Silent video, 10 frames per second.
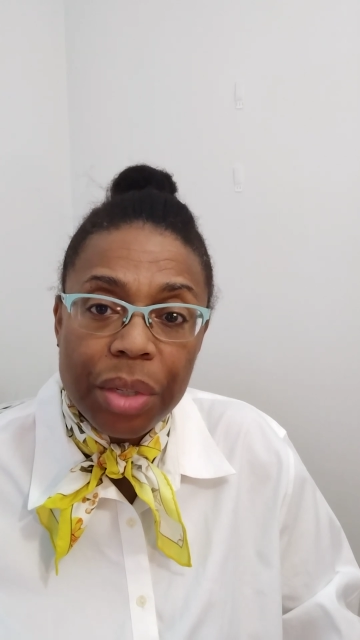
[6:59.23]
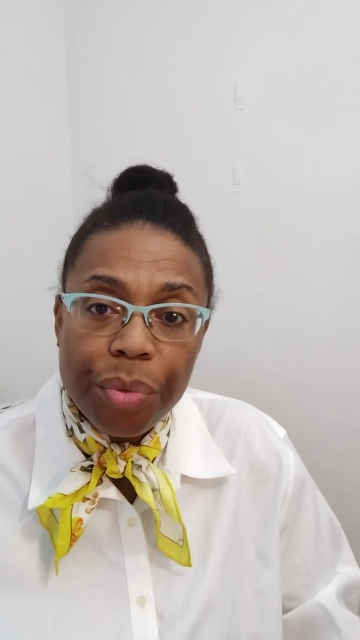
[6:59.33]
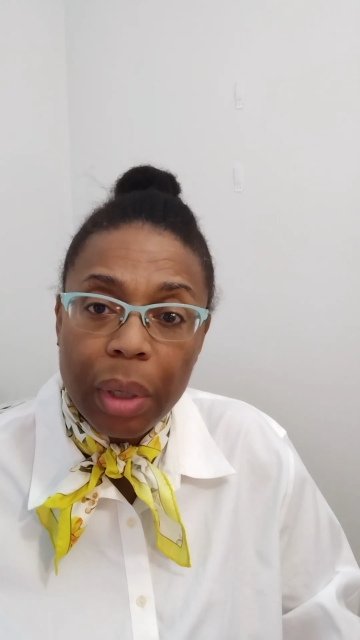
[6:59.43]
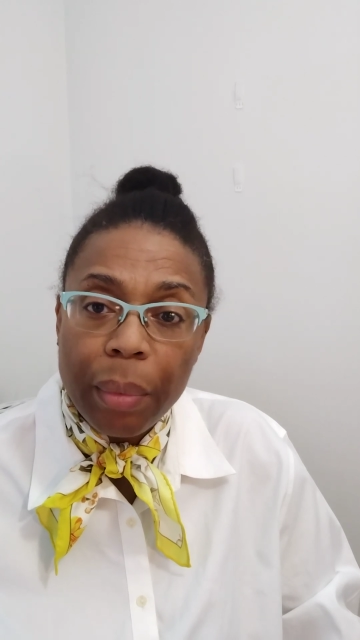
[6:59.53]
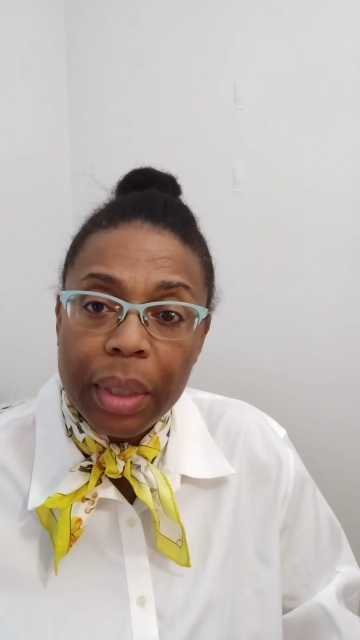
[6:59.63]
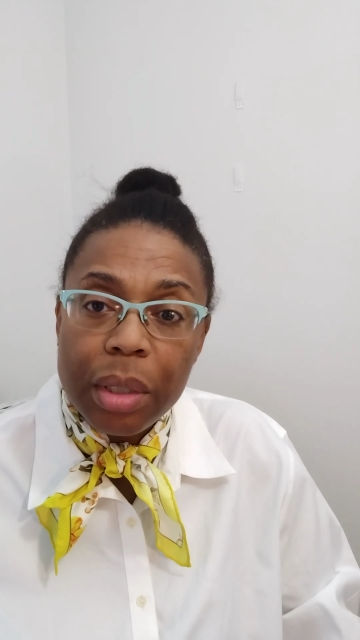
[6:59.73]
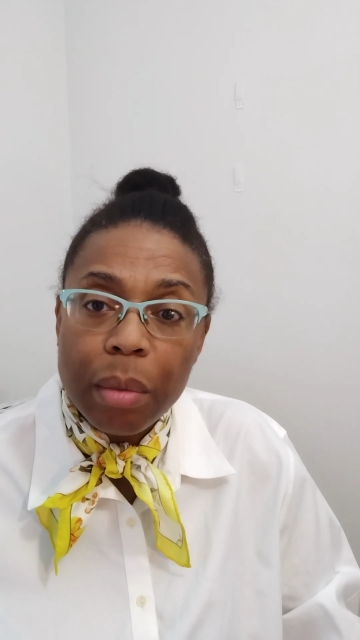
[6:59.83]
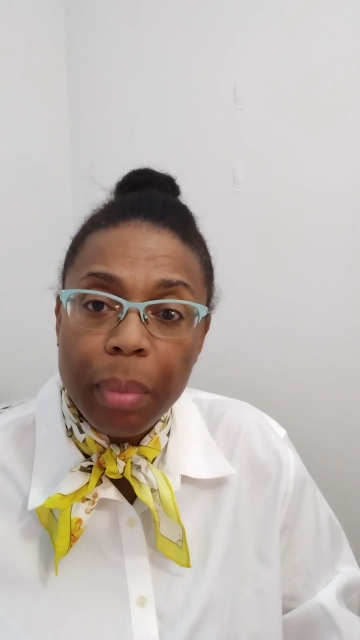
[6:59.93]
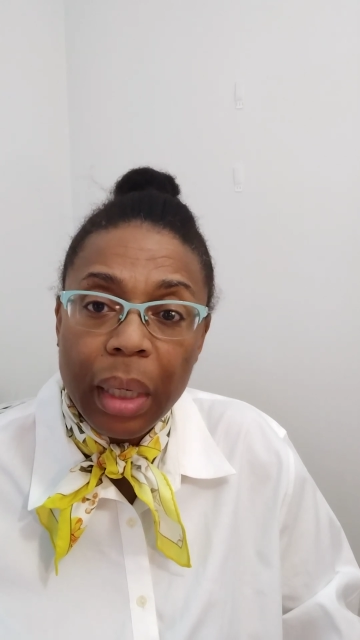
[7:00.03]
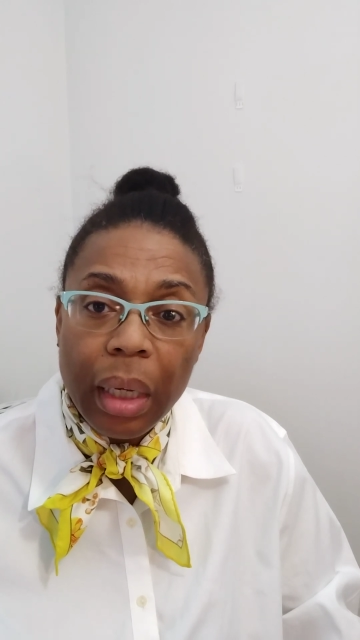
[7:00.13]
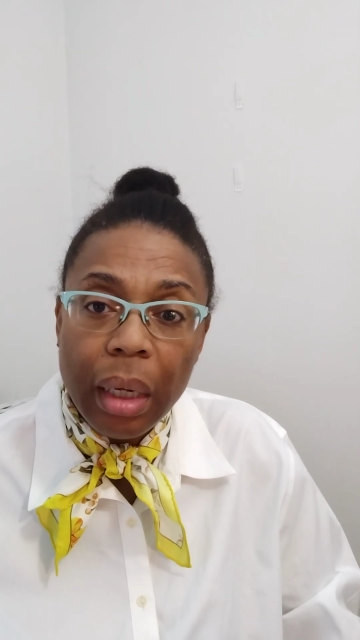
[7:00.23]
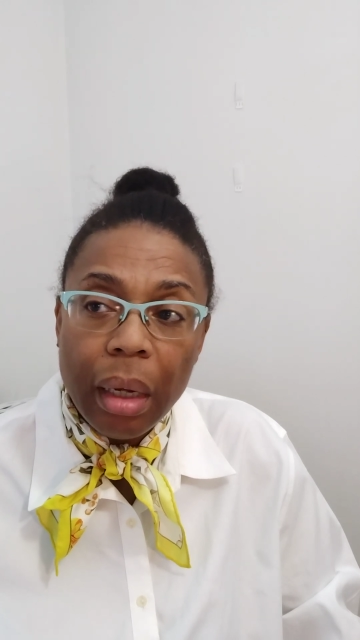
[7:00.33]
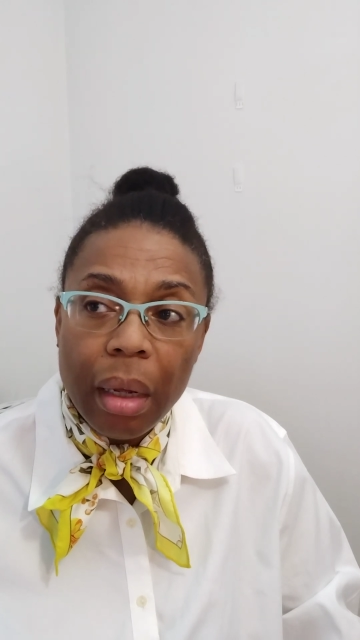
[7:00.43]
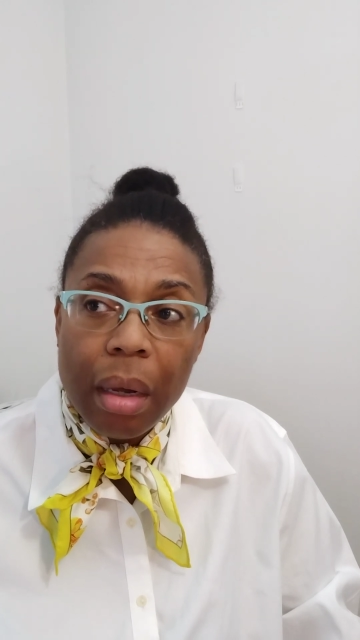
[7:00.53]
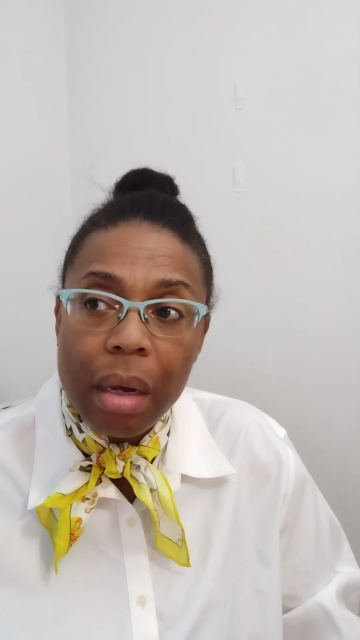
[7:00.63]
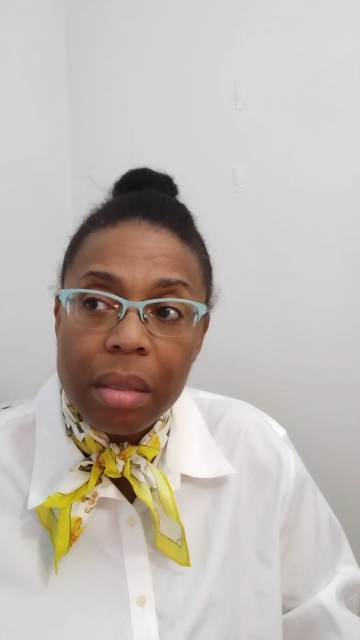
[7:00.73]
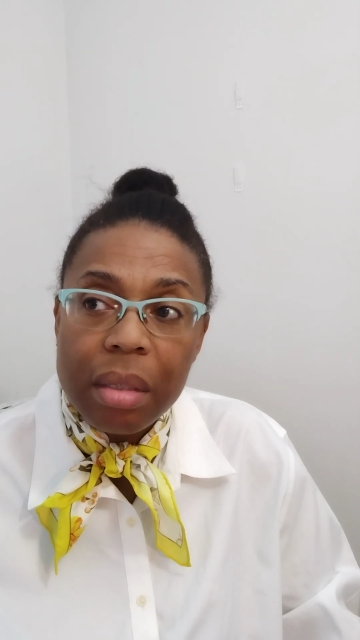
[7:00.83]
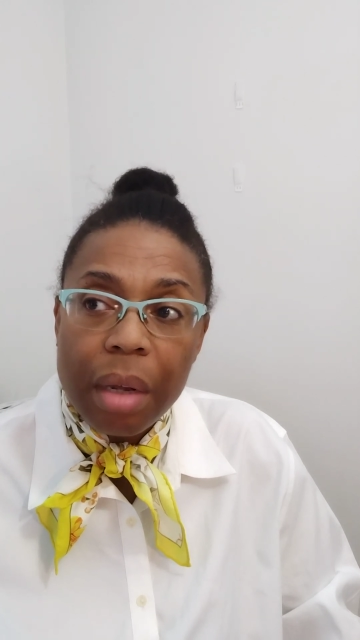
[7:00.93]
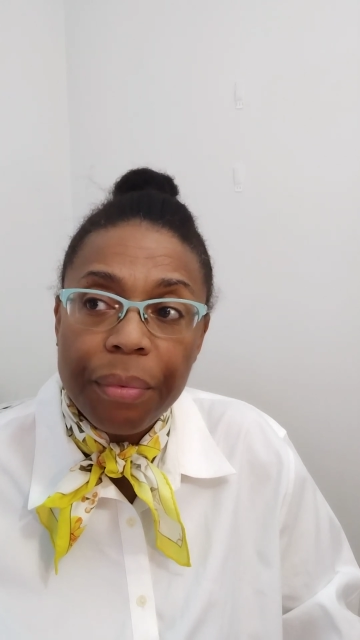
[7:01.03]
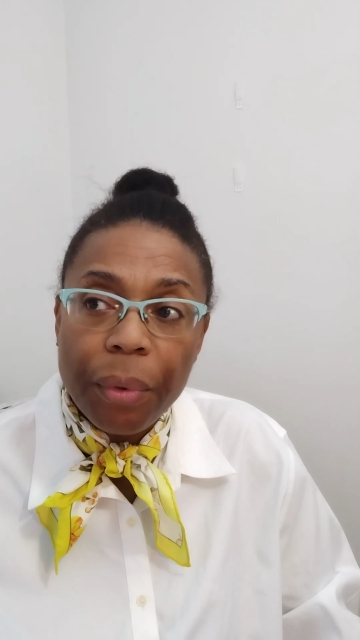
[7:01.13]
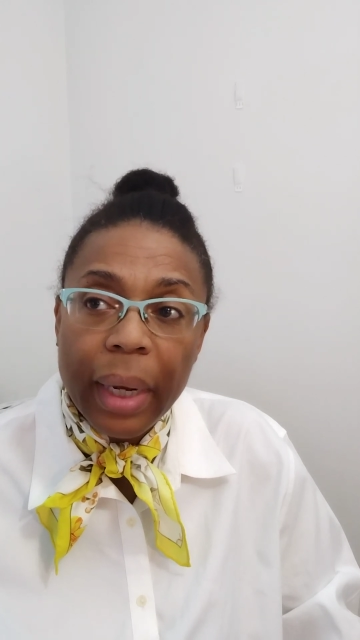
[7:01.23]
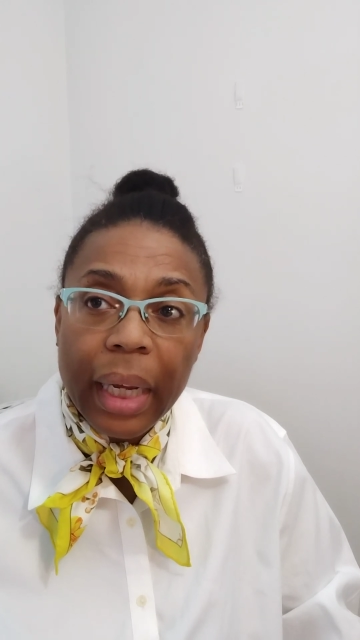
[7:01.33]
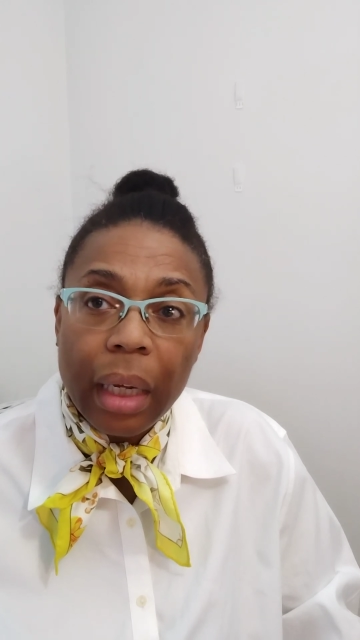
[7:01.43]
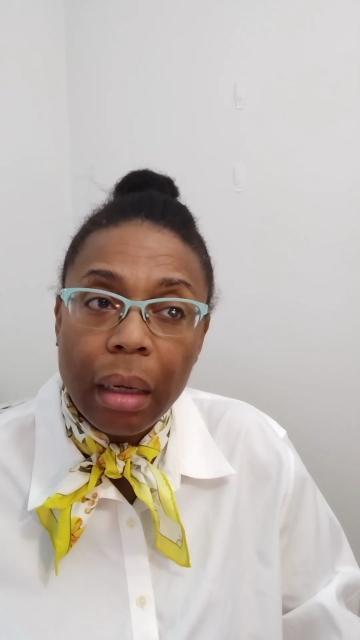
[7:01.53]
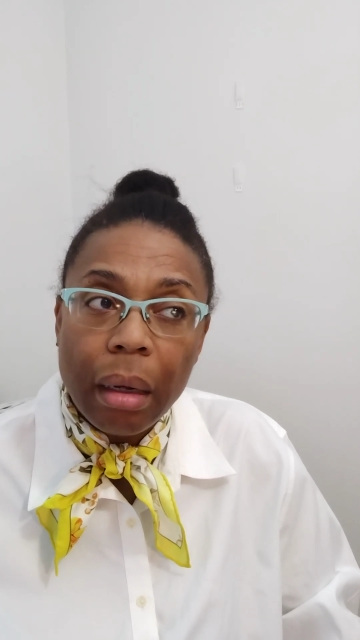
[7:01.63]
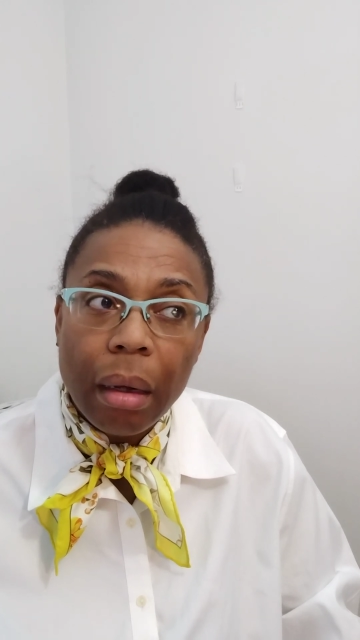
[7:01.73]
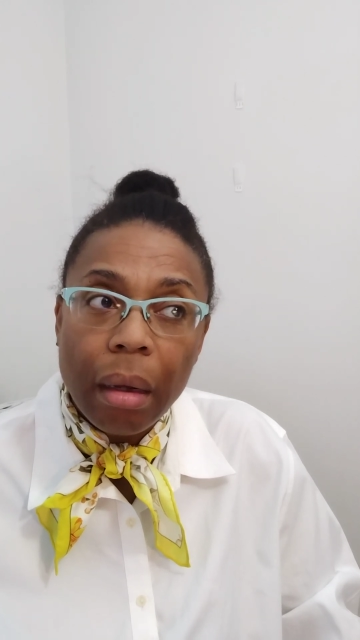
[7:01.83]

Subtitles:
frequent to be suffering